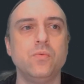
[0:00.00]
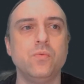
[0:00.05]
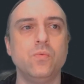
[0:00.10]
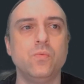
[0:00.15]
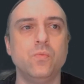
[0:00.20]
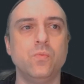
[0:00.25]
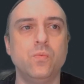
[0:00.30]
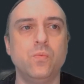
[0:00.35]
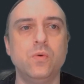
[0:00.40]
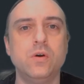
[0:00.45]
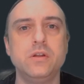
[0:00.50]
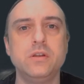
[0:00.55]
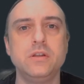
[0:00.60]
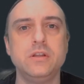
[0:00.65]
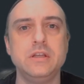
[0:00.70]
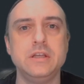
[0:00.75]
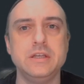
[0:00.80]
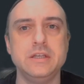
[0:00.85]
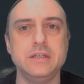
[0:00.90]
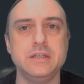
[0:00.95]
what
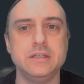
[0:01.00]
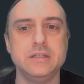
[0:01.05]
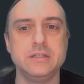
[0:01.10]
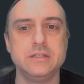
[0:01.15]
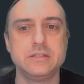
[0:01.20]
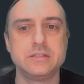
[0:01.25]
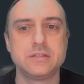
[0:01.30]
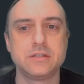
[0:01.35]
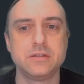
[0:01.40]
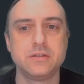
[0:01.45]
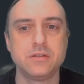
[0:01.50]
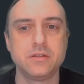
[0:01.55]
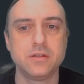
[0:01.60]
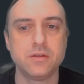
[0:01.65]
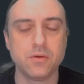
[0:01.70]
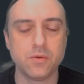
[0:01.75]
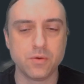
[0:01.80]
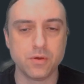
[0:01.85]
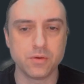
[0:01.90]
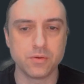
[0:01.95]
is
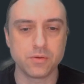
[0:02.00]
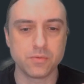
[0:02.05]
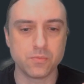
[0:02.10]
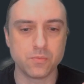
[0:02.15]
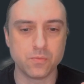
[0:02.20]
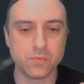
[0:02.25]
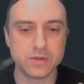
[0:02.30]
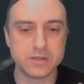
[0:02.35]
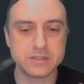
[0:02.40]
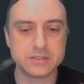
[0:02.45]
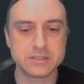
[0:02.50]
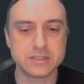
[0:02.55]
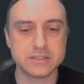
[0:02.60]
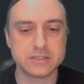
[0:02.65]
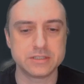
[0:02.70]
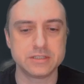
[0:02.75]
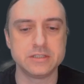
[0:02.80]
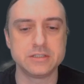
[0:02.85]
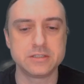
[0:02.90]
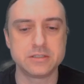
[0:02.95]
the
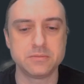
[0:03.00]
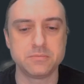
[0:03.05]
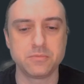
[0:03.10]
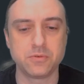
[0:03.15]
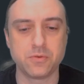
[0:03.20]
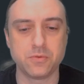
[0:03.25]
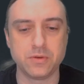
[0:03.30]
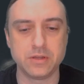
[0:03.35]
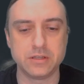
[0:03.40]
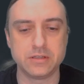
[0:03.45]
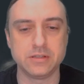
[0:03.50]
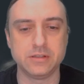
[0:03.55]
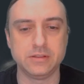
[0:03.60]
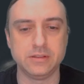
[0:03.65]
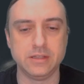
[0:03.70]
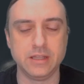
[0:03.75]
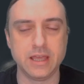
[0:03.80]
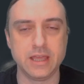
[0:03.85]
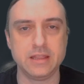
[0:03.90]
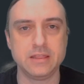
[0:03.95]
system going to
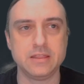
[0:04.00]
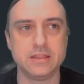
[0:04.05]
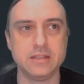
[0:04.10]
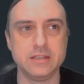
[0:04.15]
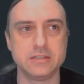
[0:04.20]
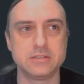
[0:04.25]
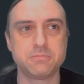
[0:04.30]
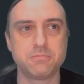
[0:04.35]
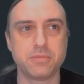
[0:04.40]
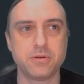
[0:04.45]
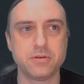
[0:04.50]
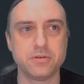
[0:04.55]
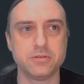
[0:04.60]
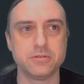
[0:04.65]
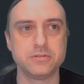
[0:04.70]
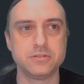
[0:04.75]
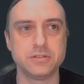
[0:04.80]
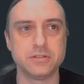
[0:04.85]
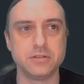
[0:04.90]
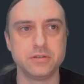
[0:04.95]
let this
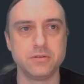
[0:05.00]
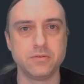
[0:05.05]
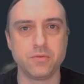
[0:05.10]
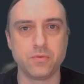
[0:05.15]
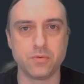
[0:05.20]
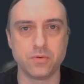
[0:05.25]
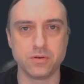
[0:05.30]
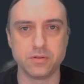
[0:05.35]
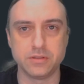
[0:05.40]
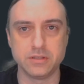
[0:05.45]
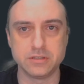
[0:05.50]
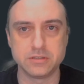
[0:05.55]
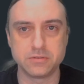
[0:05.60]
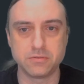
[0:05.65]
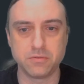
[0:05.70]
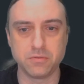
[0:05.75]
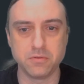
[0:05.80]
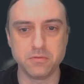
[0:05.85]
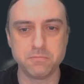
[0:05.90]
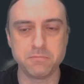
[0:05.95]
person or this
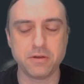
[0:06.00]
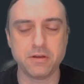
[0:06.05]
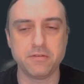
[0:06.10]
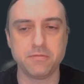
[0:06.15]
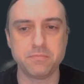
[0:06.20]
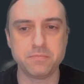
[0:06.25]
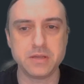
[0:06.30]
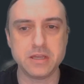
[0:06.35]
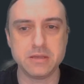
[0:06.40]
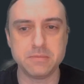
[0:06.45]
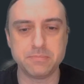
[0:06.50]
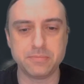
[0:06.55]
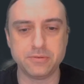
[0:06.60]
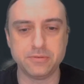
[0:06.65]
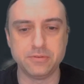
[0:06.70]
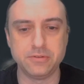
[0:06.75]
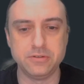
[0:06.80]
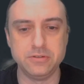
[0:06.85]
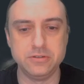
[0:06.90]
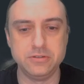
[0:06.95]
group of
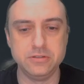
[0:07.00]
people